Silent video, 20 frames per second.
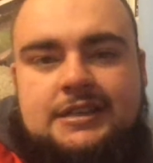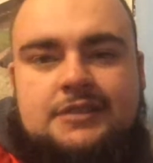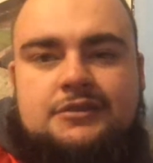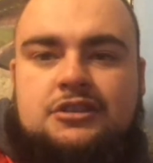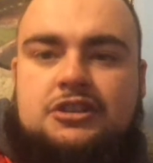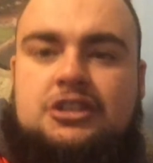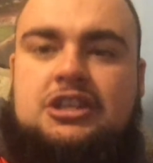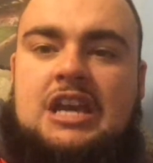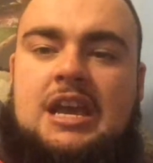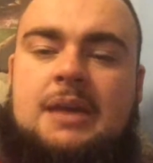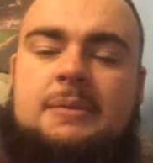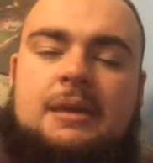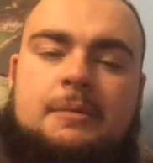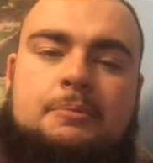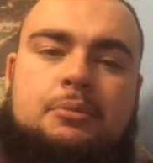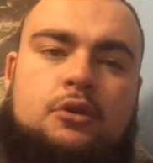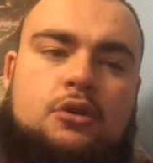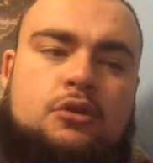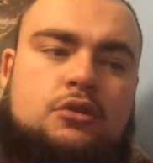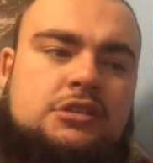It's a shame
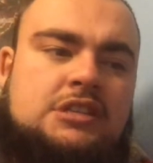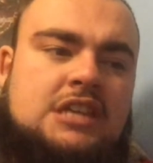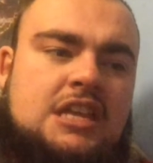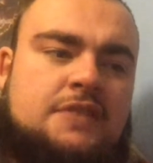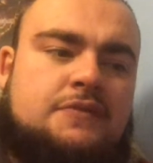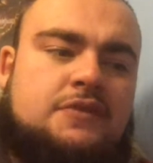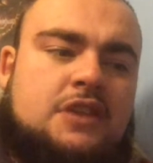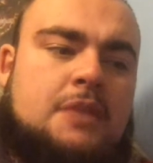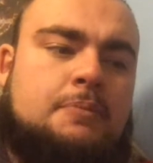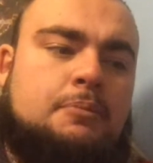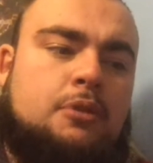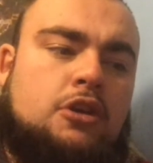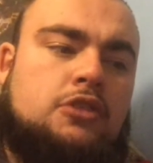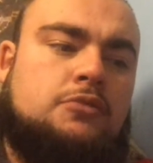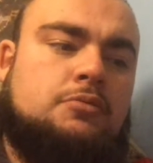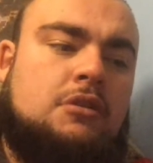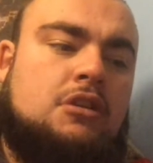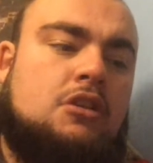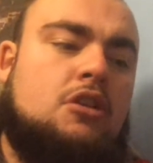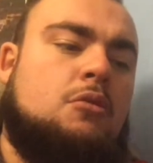that Borough couldn't take the 3 points.
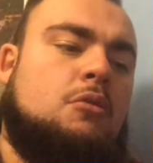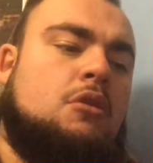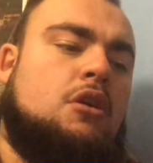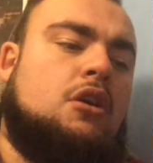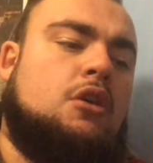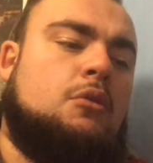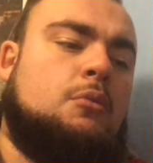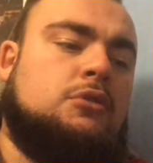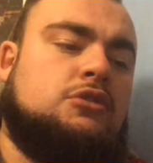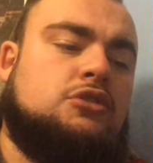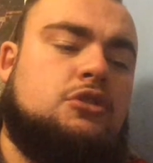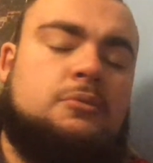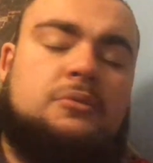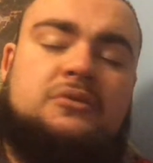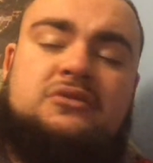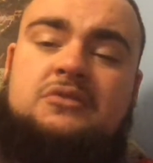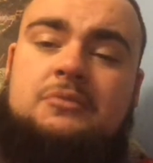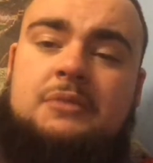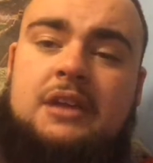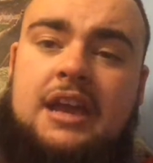But onwards and
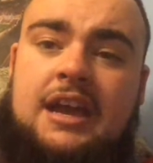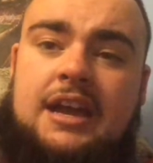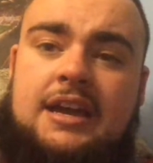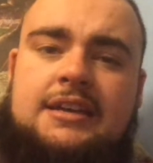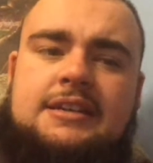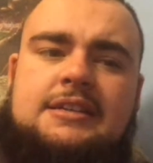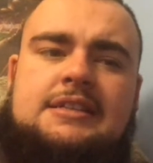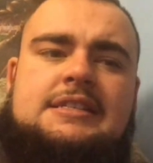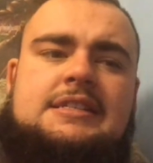upwards from here.